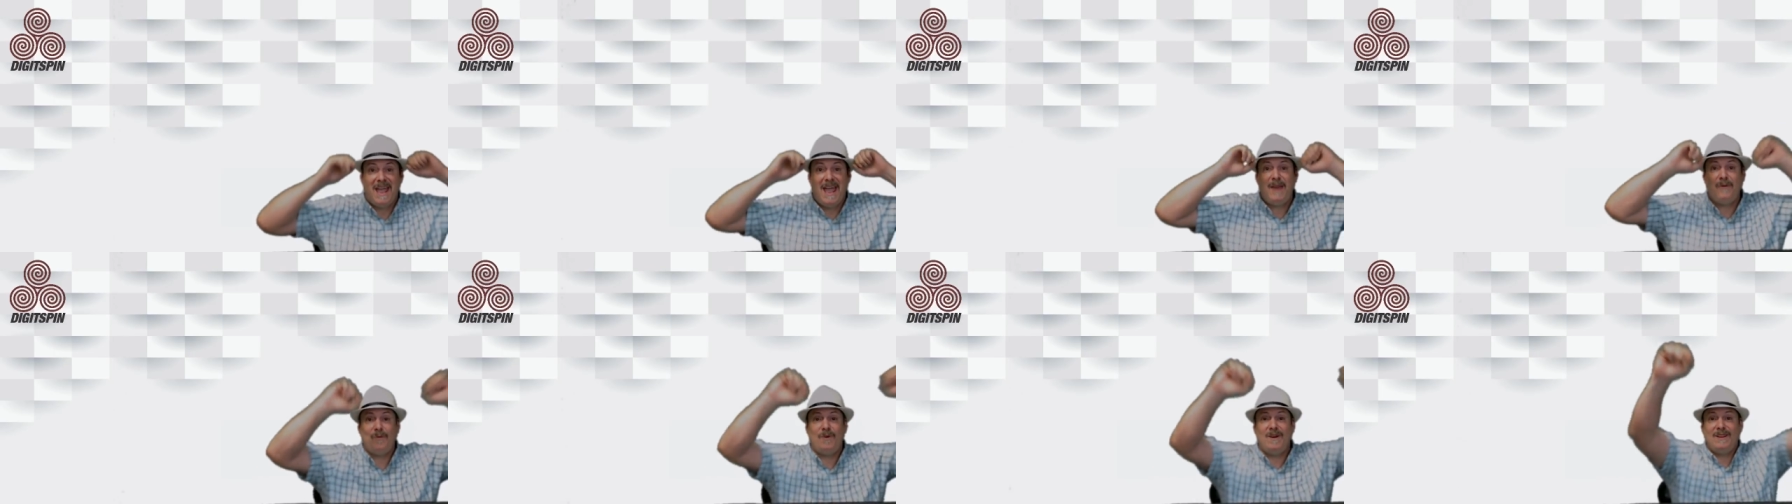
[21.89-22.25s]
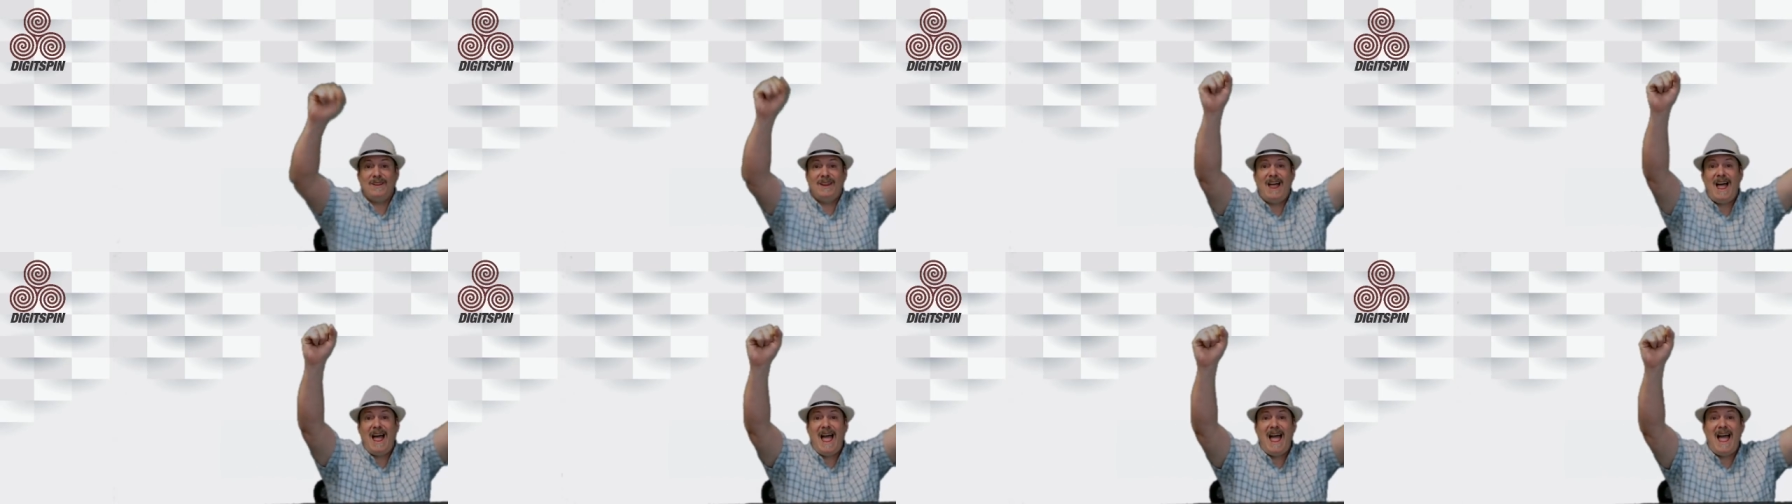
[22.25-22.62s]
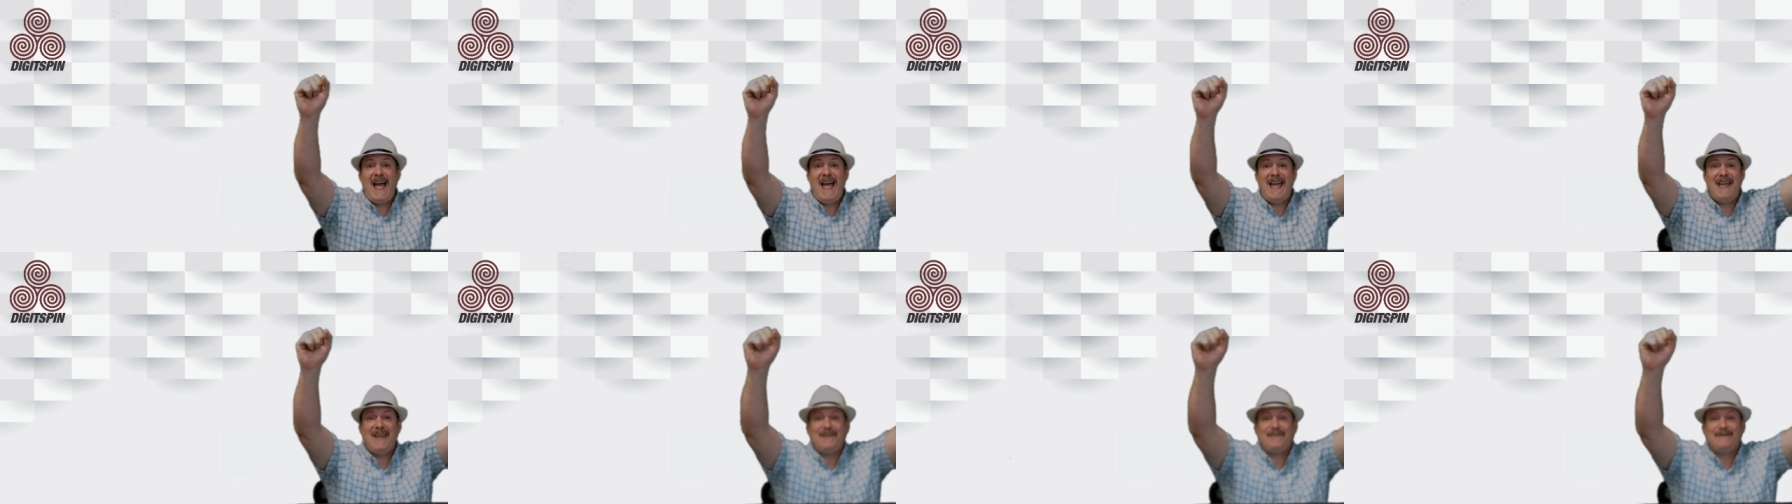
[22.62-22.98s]
And we're
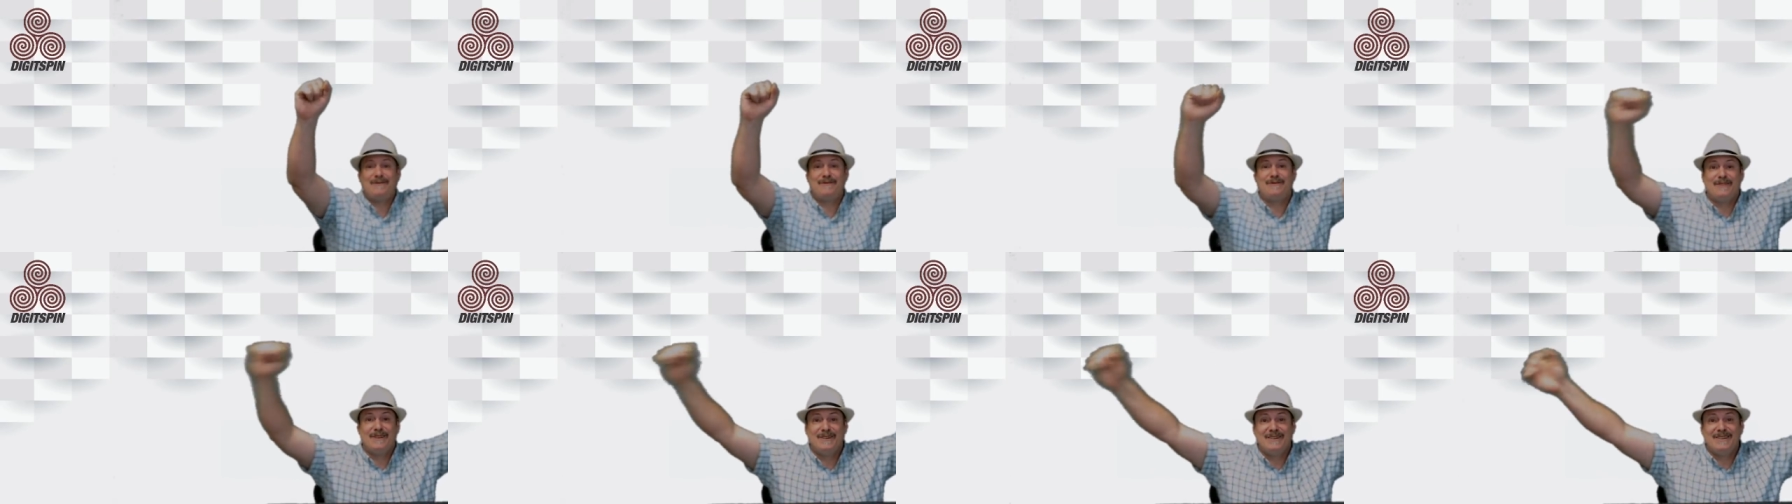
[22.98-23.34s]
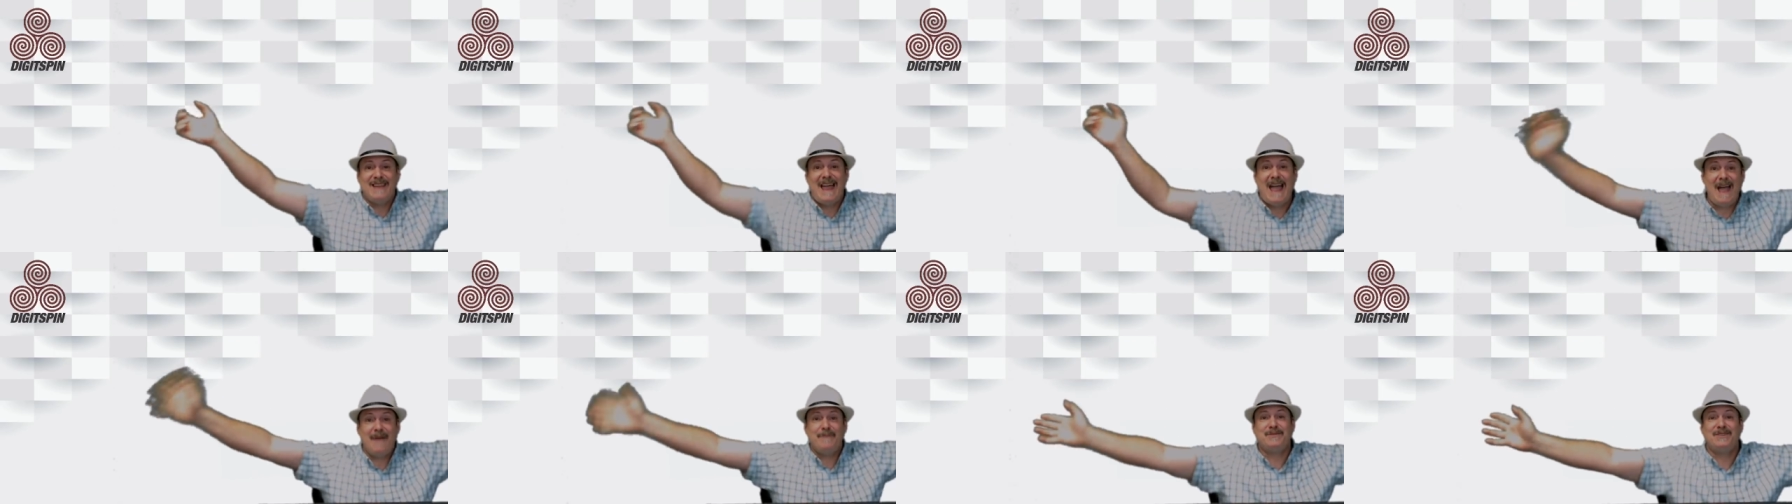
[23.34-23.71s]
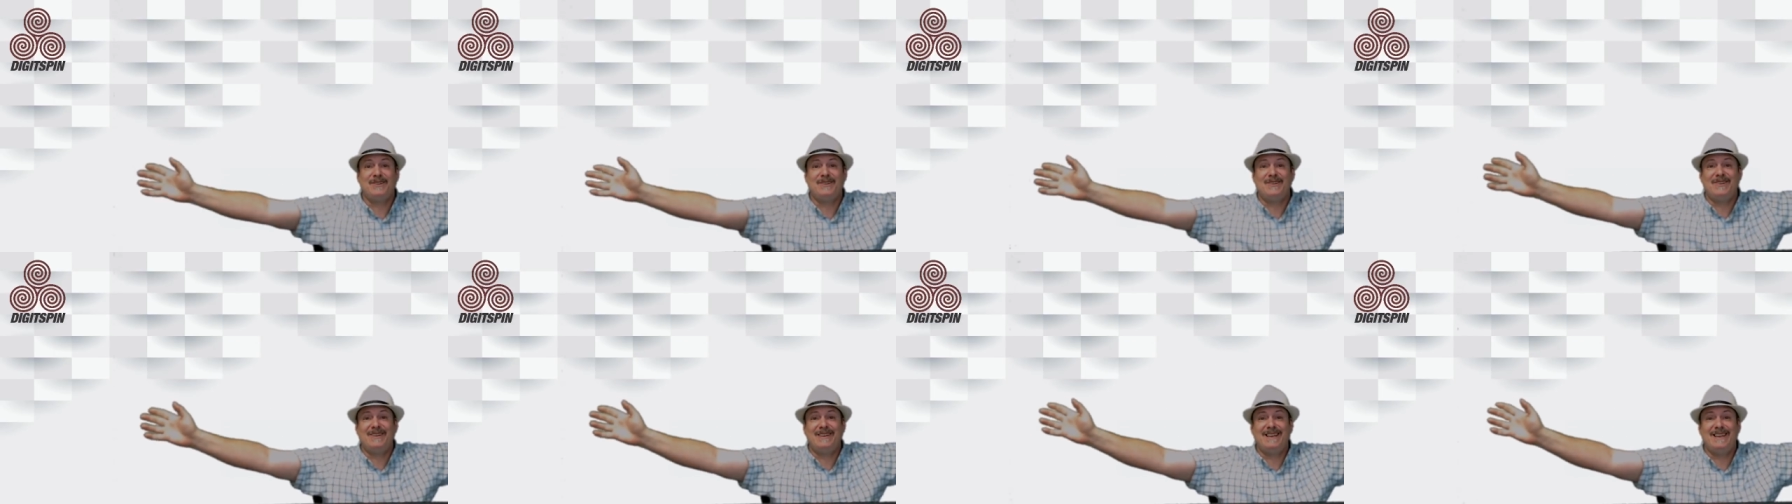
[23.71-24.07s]
live!
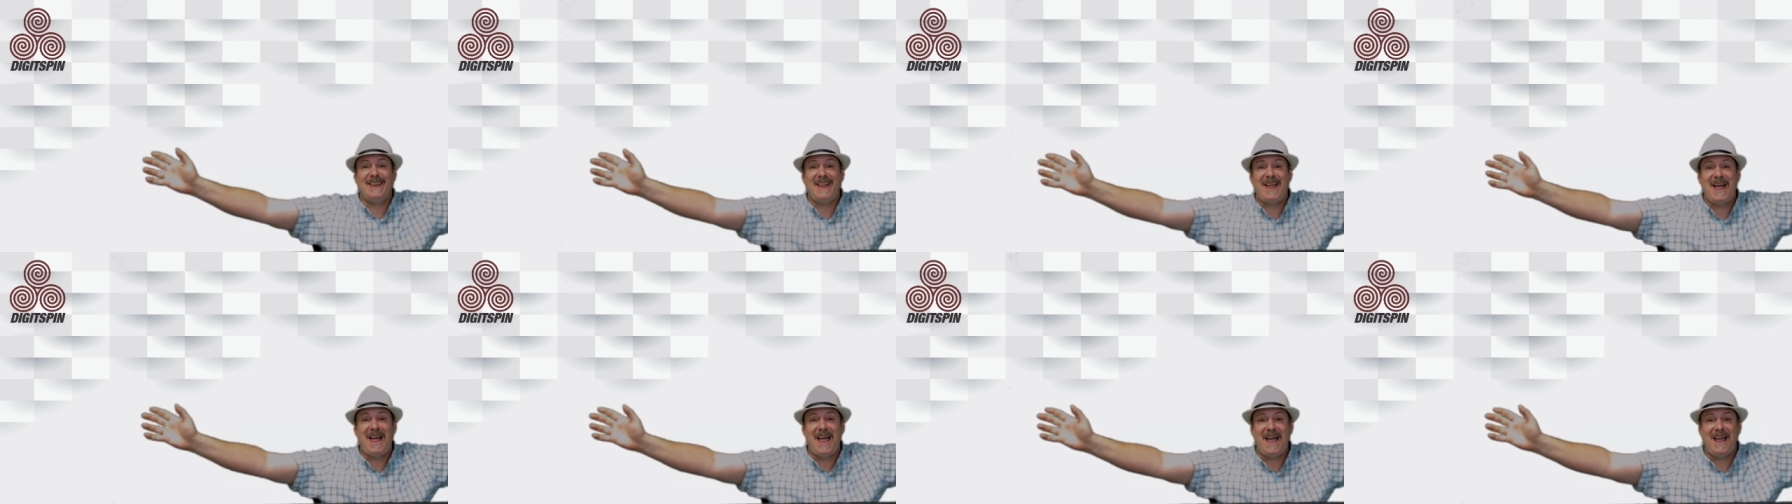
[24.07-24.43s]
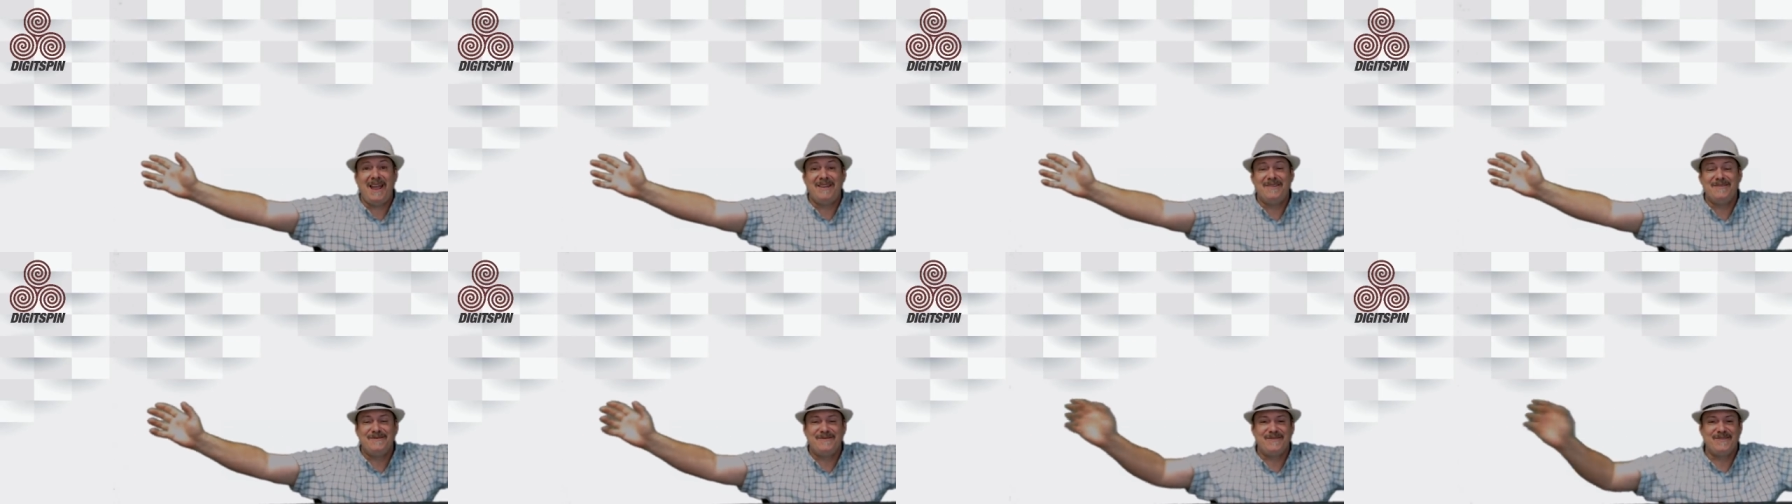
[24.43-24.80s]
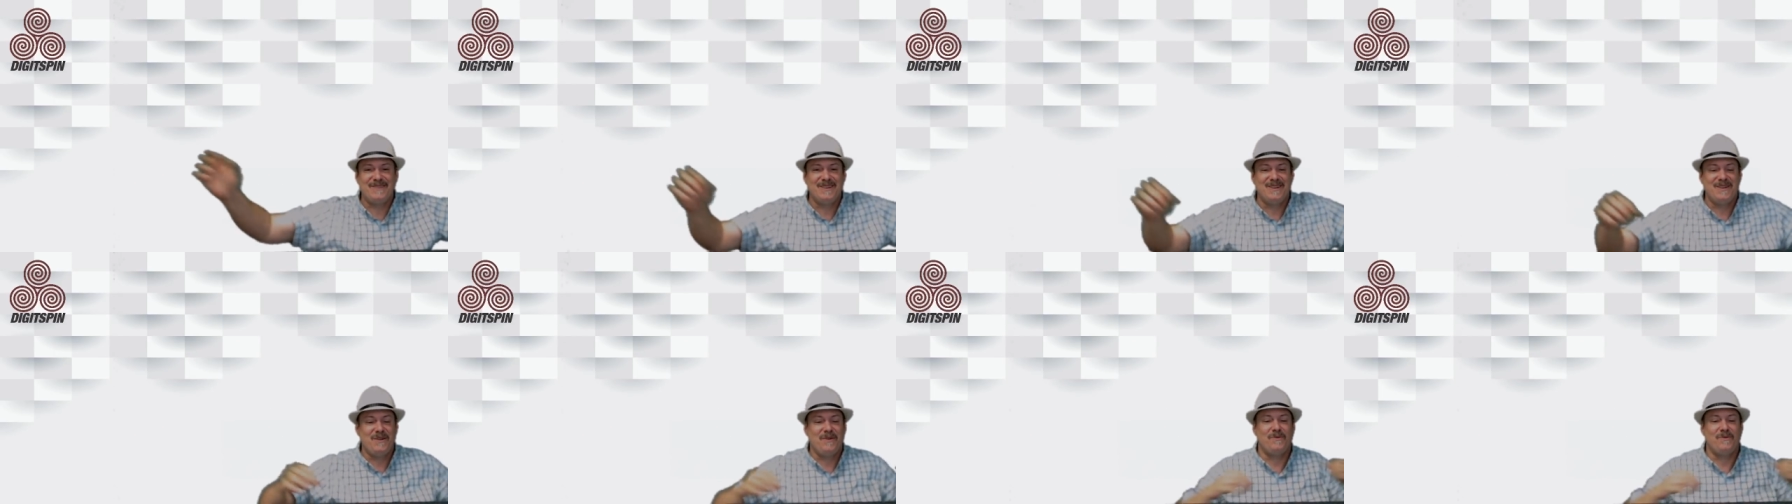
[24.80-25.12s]
Absolutely live!